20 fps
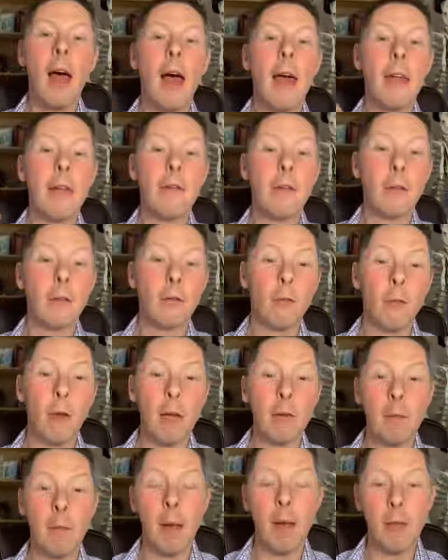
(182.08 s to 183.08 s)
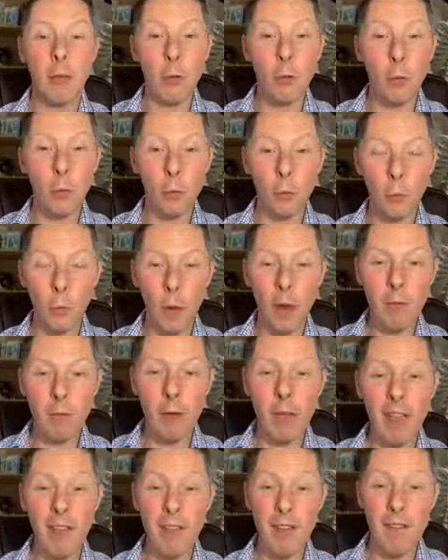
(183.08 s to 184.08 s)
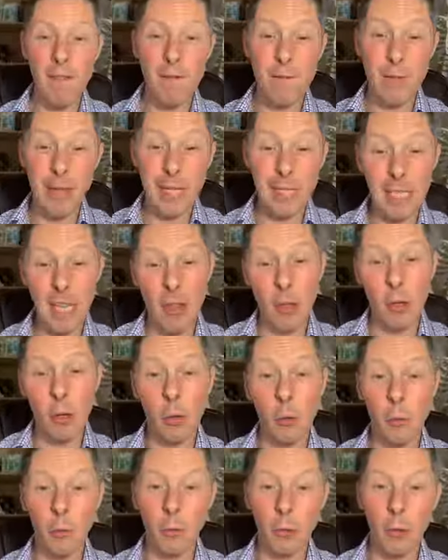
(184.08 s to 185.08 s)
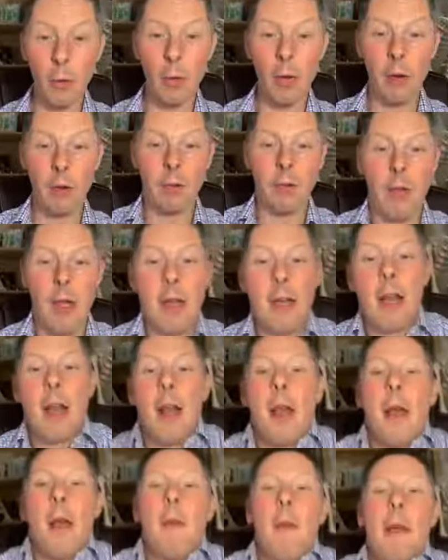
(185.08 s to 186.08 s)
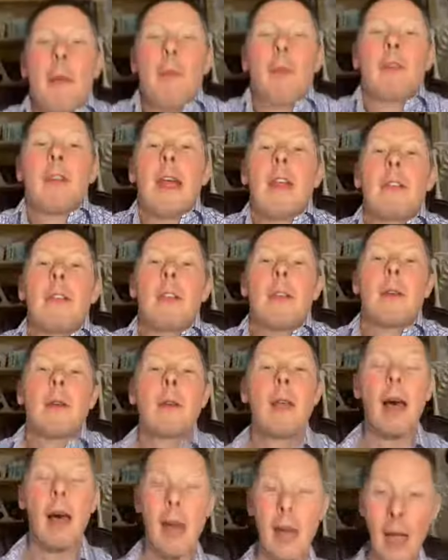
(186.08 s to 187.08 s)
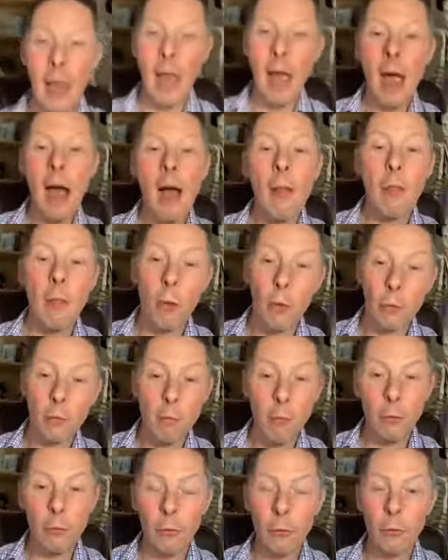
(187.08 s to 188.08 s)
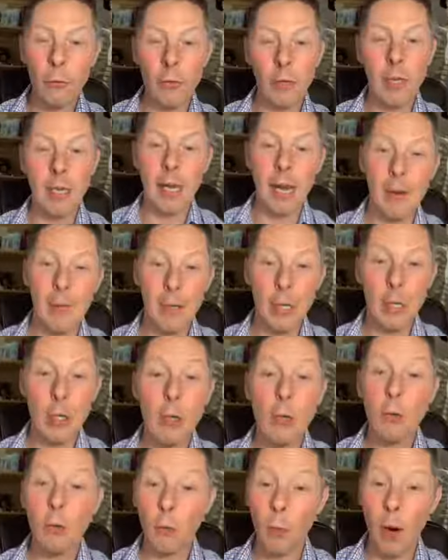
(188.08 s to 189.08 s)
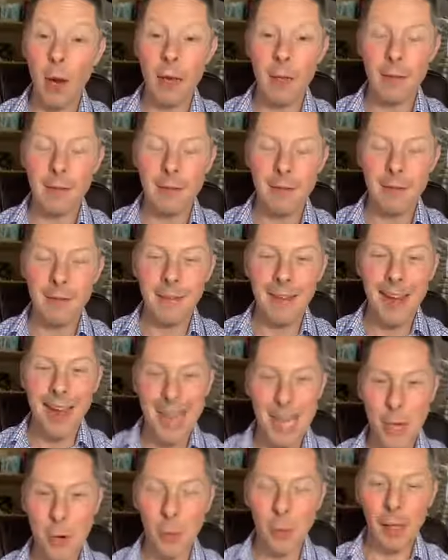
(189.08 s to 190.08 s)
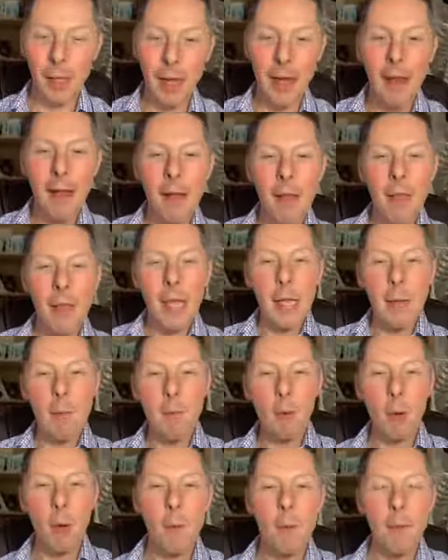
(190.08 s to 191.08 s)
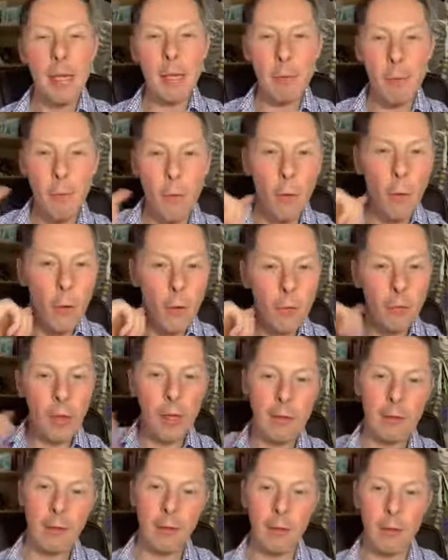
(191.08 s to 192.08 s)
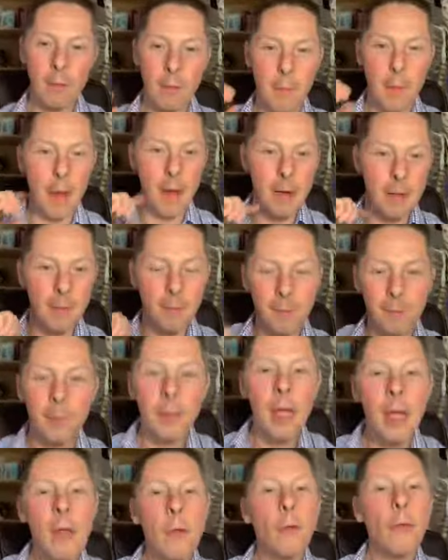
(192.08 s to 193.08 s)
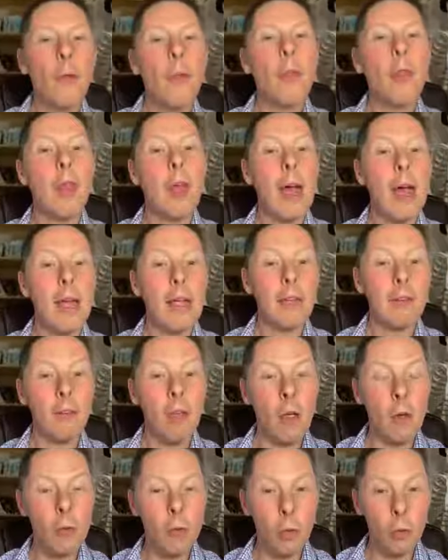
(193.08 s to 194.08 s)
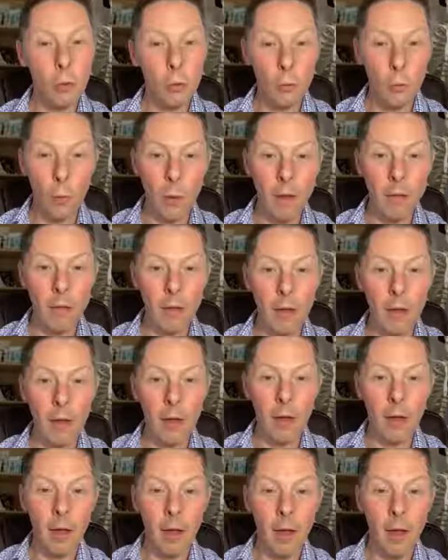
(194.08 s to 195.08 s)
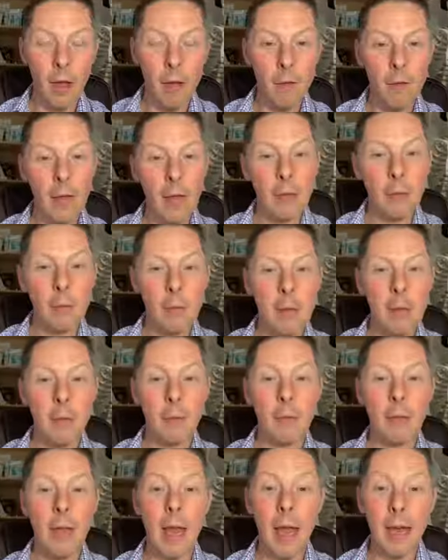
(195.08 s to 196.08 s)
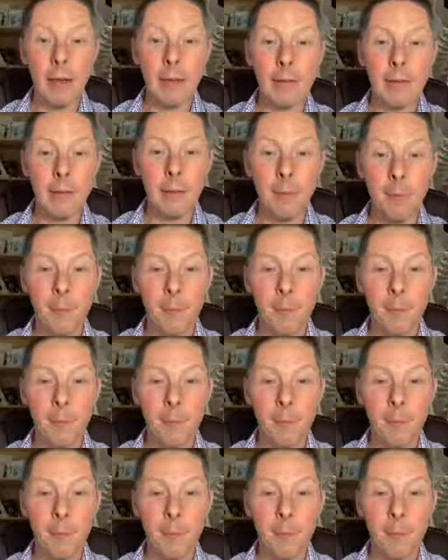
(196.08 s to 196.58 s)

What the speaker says: and if you're stressed by the cold weather, if you're feeling the cold, you're going outside, people tend to do that. Those muscles can carry huge weights. Equally, they can put a big force into the spine. So that is how cold weather affects people's necks.